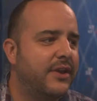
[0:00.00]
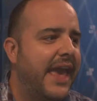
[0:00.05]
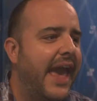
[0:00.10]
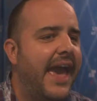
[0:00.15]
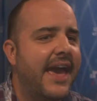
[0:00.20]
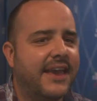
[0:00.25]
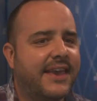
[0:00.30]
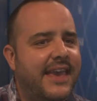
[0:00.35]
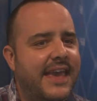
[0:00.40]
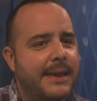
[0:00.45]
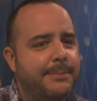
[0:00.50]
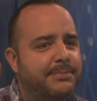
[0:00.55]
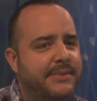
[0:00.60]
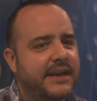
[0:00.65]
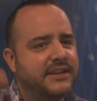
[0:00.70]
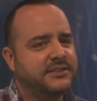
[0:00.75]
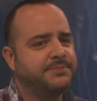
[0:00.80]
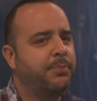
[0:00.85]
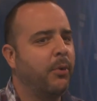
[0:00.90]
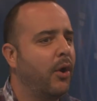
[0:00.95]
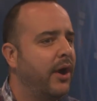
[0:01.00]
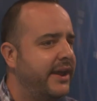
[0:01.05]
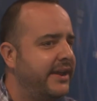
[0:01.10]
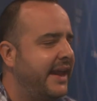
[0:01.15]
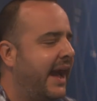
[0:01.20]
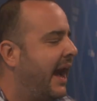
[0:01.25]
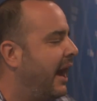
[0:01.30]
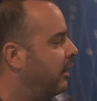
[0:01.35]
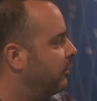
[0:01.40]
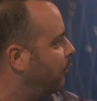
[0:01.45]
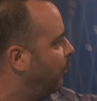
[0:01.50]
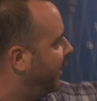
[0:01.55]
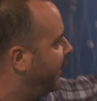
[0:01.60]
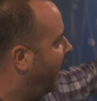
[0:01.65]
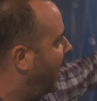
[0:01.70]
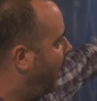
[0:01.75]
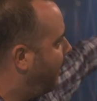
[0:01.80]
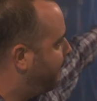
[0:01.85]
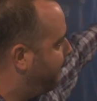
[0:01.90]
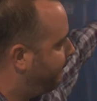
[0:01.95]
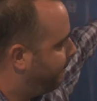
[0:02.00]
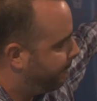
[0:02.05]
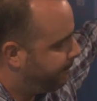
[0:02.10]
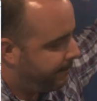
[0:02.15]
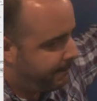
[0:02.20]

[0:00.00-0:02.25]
can't keep this boy down. What up?